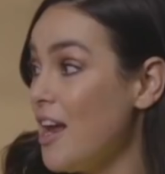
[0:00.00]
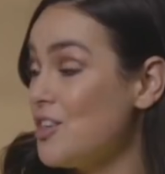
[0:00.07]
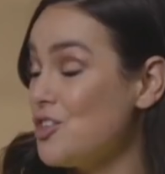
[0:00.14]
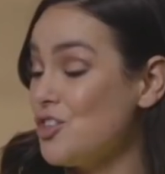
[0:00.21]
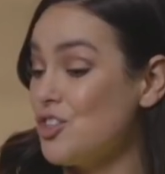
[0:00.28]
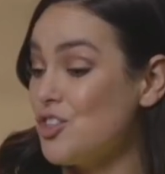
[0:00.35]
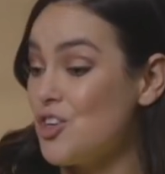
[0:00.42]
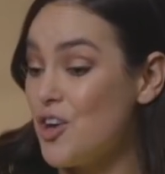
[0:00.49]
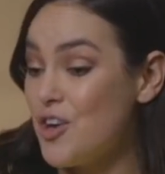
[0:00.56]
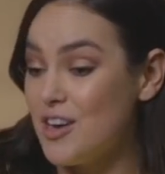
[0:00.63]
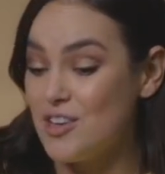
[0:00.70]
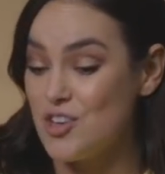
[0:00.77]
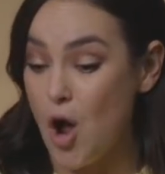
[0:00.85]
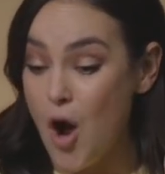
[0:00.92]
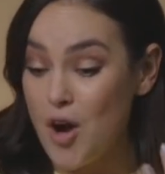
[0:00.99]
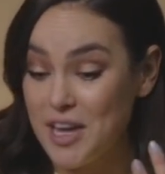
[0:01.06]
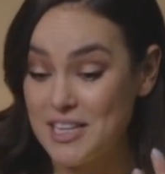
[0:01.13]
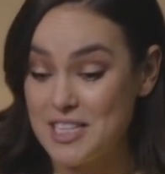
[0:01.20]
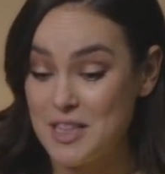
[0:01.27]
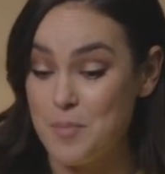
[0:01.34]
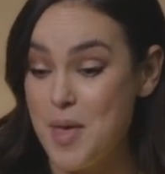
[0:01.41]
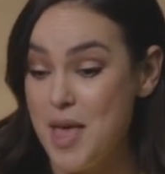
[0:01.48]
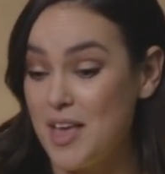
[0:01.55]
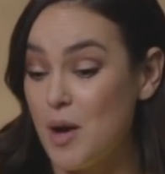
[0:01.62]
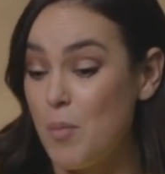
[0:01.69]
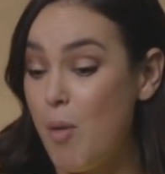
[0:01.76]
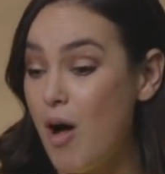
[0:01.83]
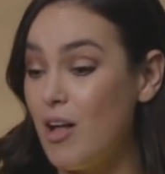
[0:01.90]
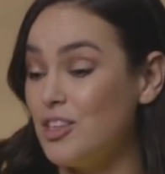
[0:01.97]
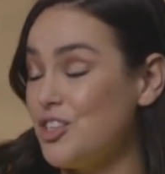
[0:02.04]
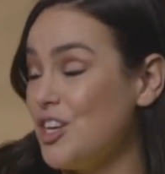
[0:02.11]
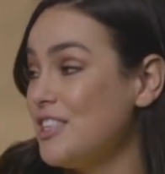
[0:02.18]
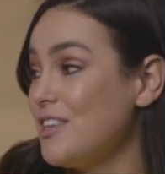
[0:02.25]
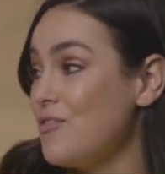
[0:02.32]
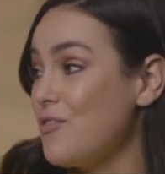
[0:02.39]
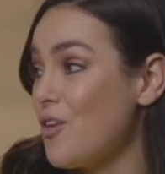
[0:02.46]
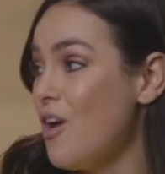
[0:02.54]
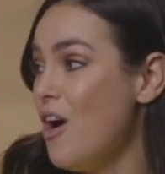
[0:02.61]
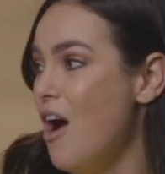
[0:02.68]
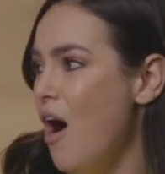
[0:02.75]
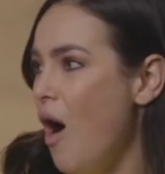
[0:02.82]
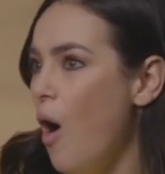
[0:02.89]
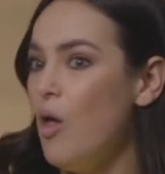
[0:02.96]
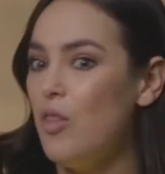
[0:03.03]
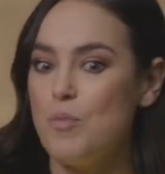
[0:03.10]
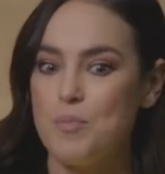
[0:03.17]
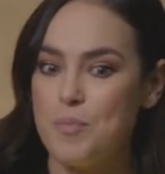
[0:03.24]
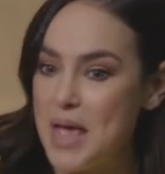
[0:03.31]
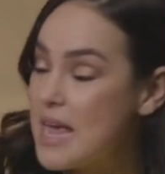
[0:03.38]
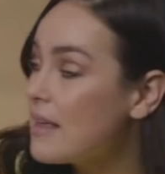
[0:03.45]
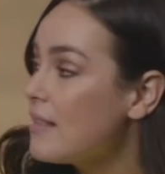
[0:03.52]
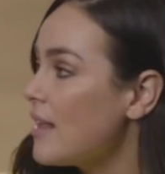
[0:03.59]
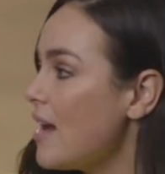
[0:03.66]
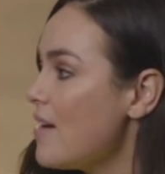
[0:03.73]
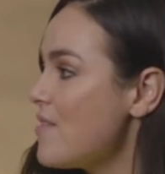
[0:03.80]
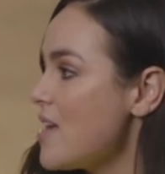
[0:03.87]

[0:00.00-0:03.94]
I just started talking to the pig and apologizing for all the bacon that I've